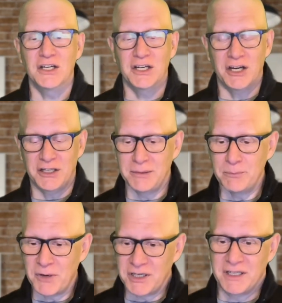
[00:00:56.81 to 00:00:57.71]
cutting
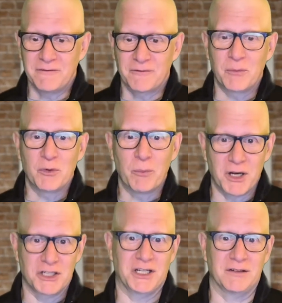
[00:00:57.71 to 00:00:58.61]
money from your
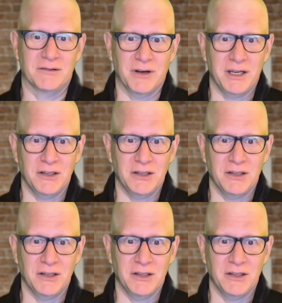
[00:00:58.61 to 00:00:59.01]
budget, right?